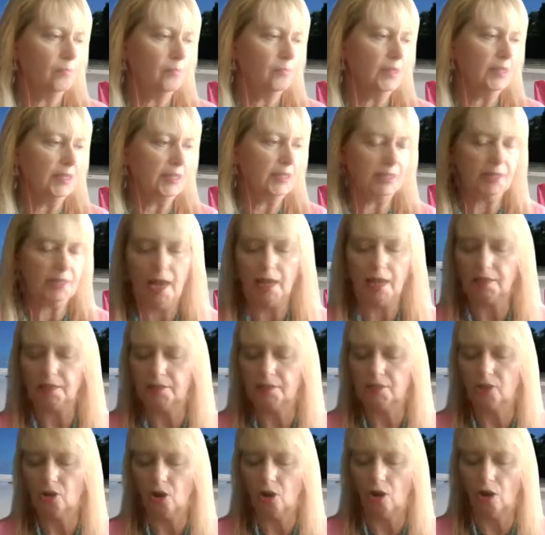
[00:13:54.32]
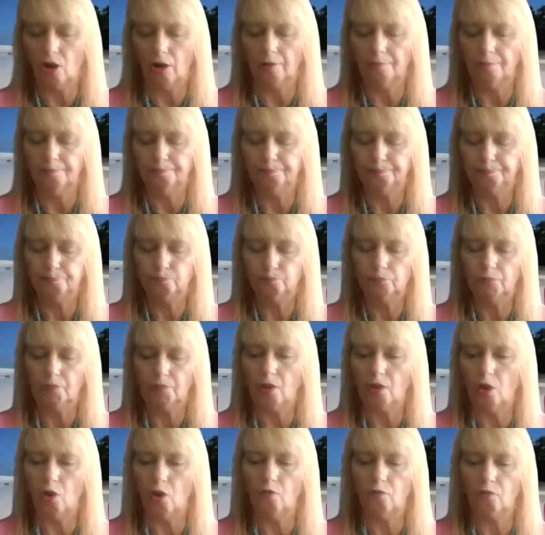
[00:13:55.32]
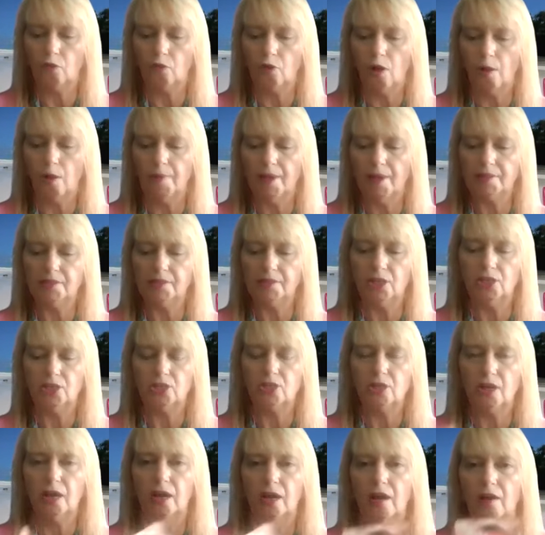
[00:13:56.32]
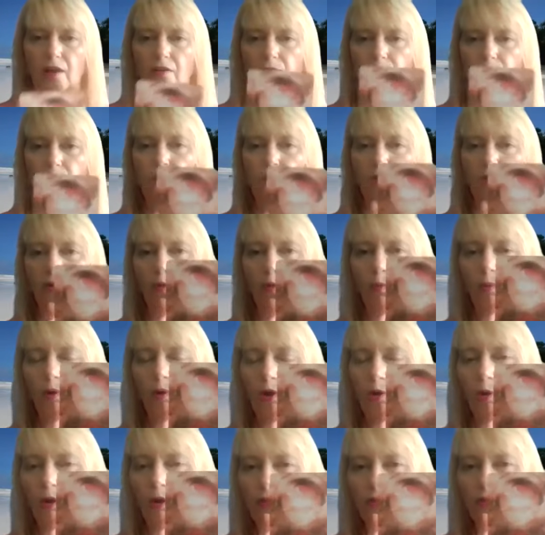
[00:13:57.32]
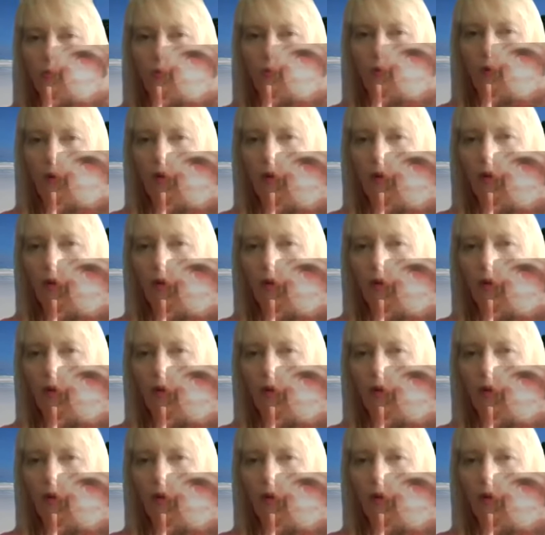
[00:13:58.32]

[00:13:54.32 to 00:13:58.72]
this next card, the overall message of we're going through an